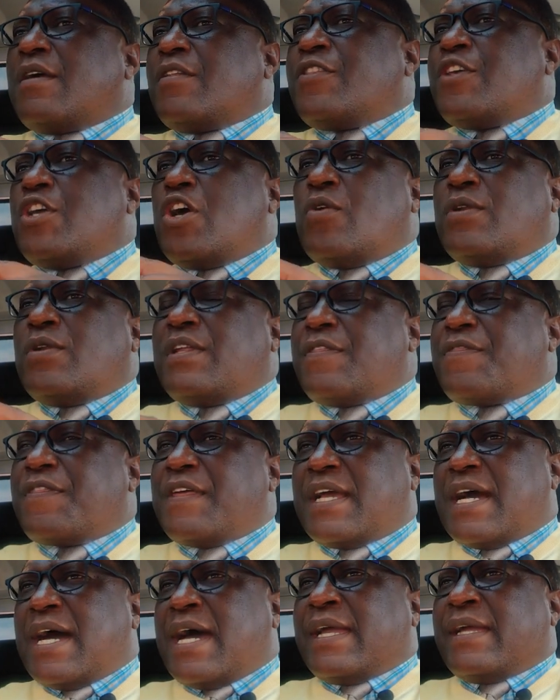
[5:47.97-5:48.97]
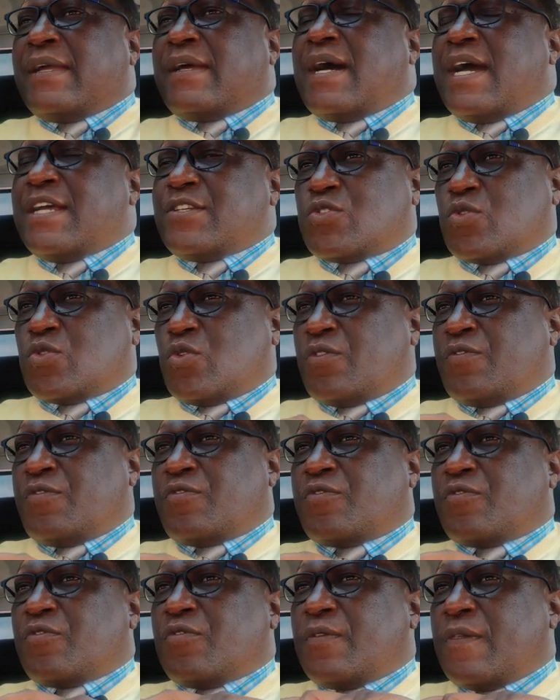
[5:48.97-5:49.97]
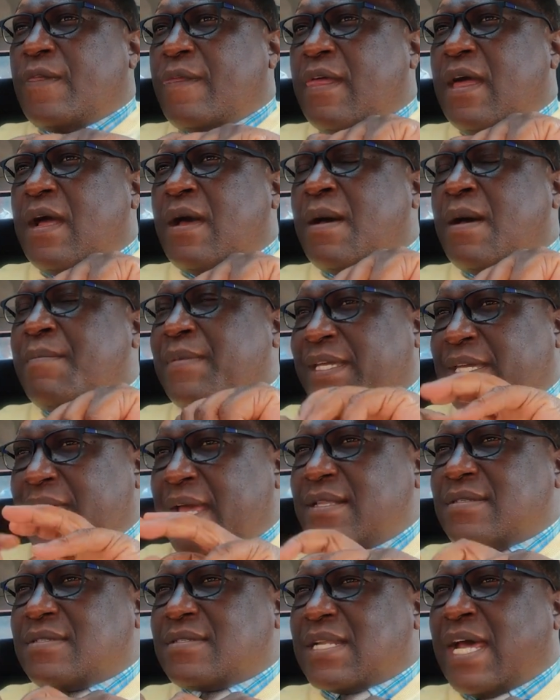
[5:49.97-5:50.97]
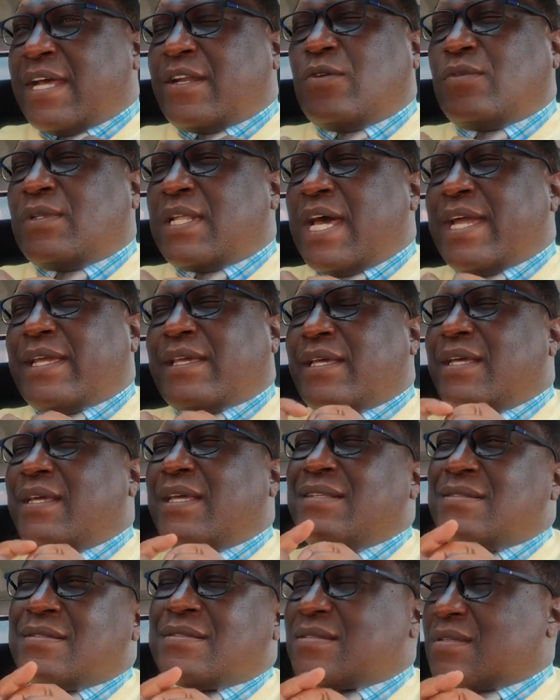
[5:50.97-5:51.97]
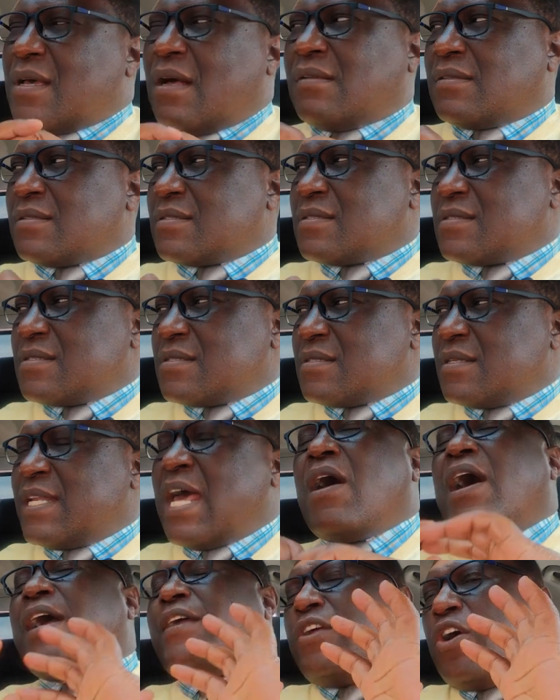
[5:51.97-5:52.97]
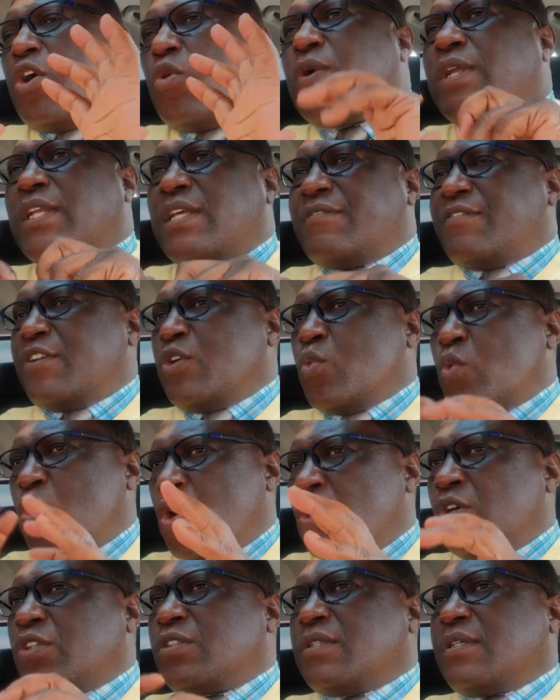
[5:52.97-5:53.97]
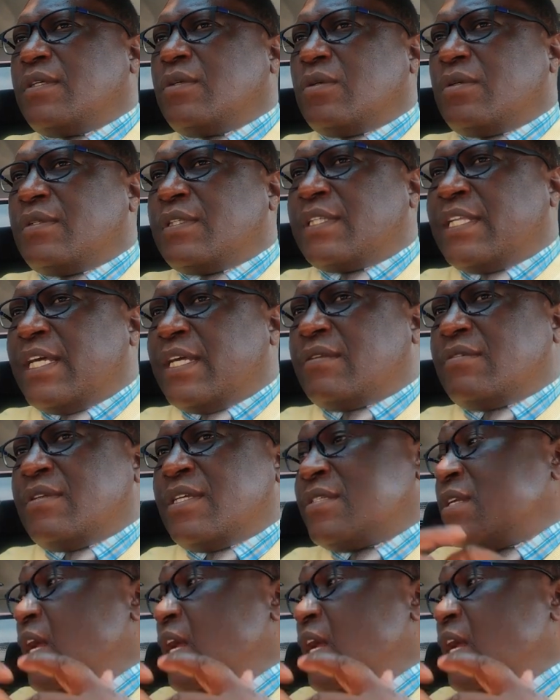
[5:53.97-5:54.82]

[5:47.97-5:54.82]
The only thing I'm against, I don't like insults. Now, I know we live in a world that is